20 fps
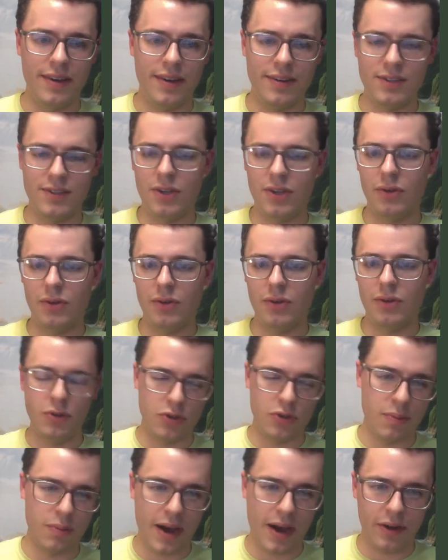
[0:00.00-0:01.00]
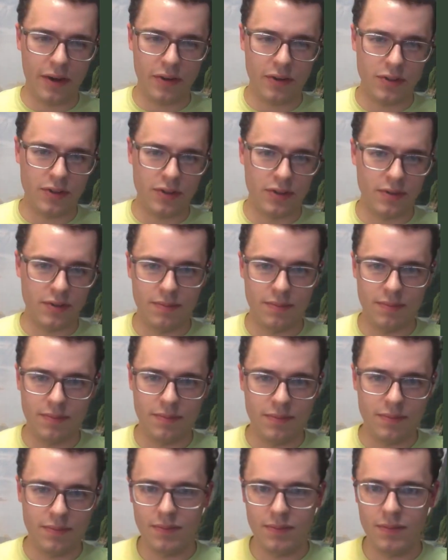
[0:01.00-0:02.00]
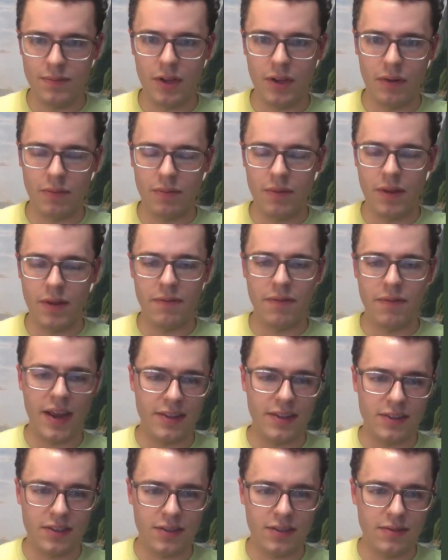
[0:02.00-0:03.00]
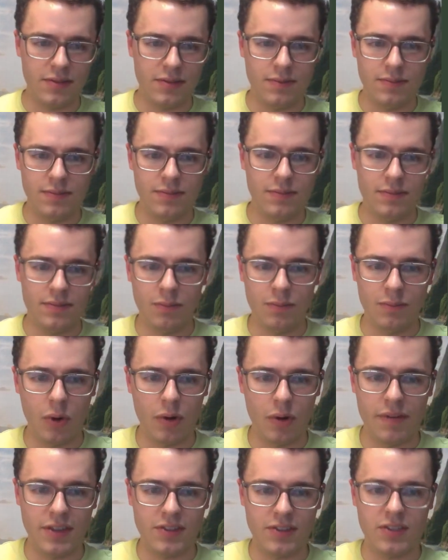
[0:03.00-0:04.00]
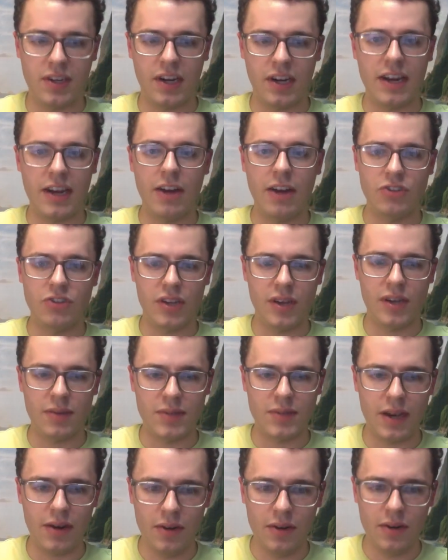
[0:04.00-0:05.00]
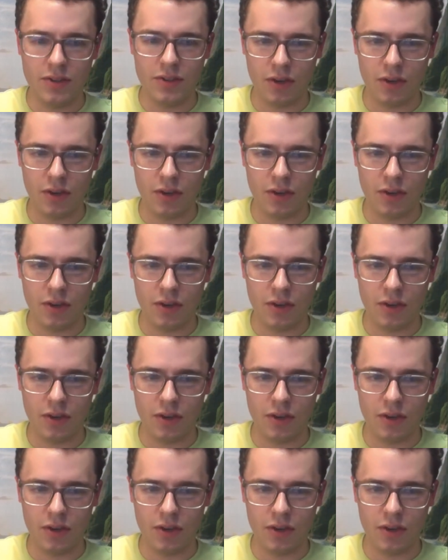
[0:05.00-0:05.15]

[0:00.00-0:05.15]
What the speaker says: until future models and advanced technology comes out.